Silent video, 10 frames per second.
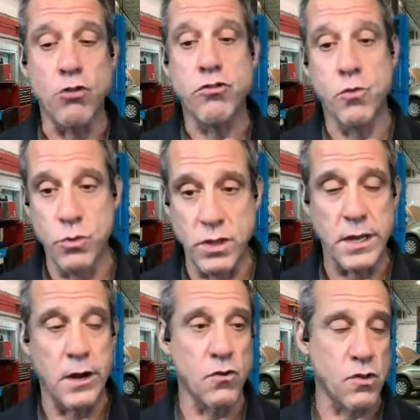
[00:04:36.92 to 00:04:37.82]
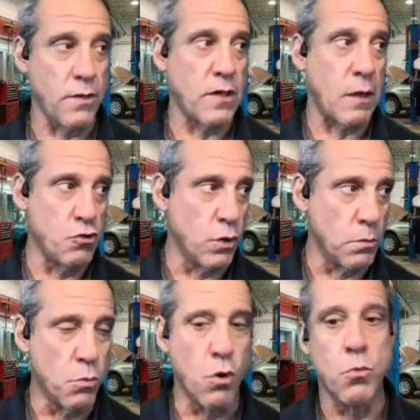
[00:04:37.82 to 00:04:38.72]
through the years, I was
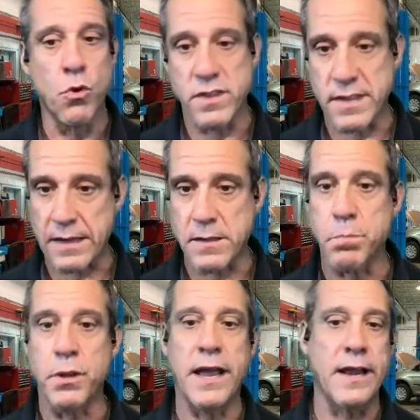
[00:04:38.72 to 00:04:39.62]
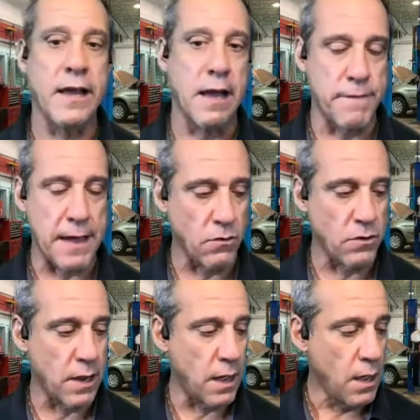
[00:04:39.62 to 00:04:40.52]
doing more and more of this exit planning. I
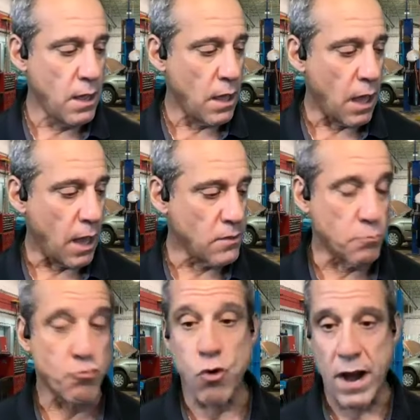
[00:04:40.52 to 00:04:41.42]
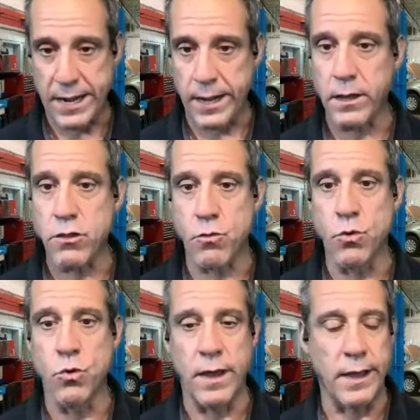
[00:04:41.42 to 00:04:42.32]
found some training
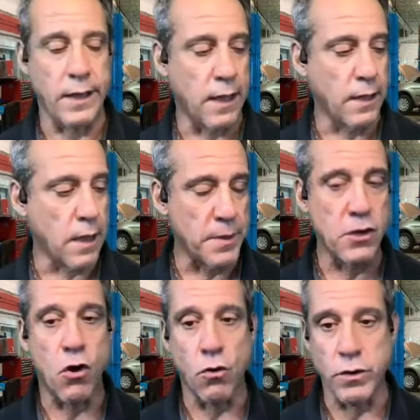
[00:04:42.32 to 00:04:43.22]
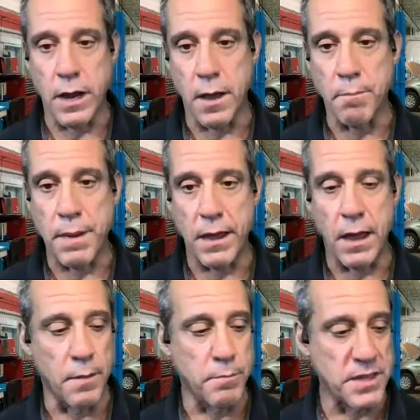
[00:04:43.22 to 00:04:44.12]
through a company called
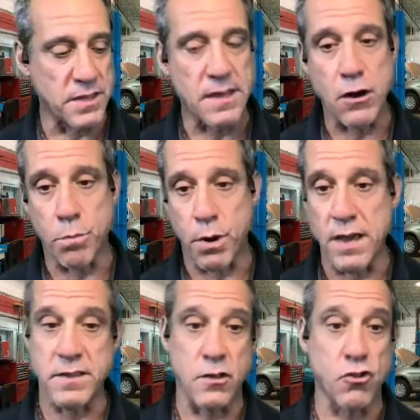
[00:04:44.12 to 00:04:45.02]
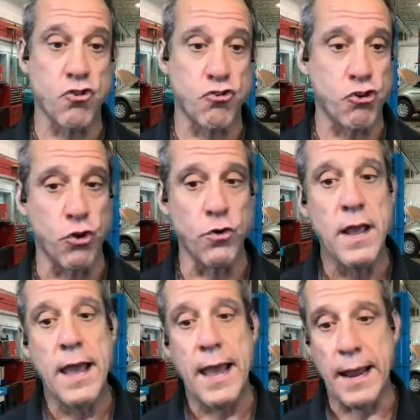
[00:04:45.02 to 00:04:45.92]
Business Enterprise Institute.
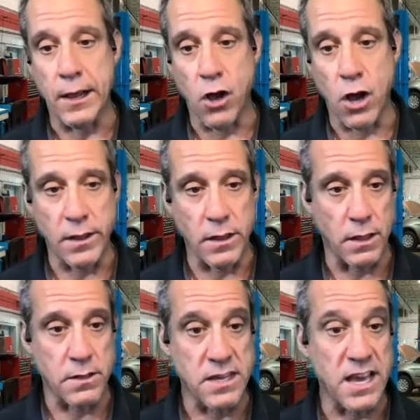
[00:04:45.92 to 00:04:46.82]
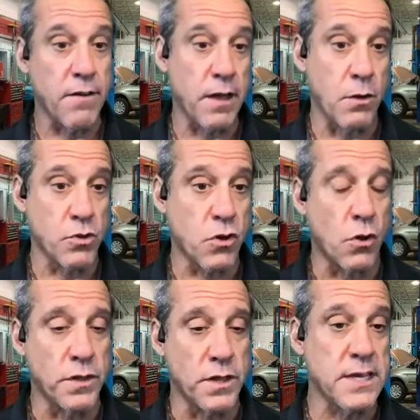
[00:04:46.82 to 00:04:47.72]
And I got what's
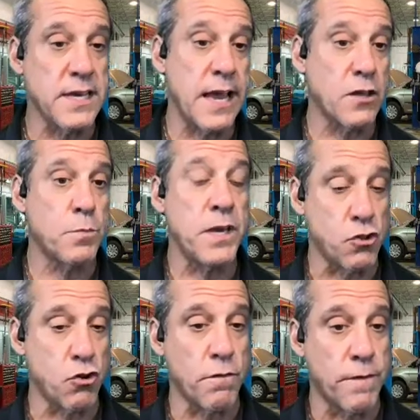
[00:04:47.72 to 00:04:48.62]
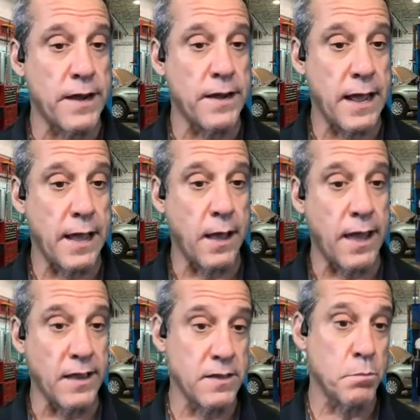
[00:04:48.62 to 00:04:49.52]
called the CEXP, Certified
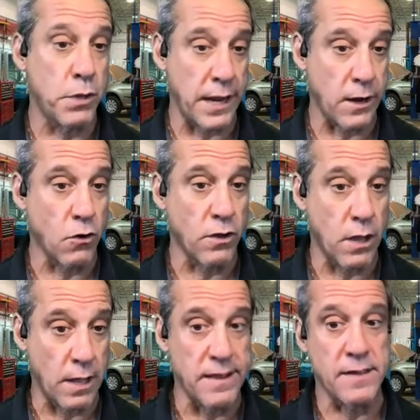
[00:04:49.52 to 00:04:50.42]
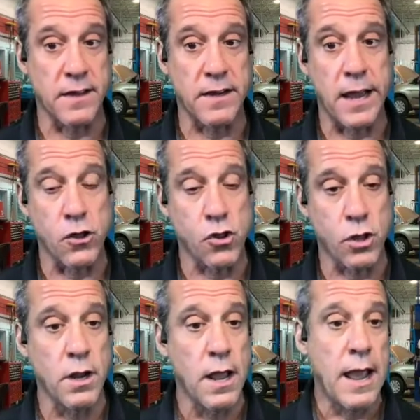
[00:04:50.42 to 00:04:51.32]
Exit Planner designation.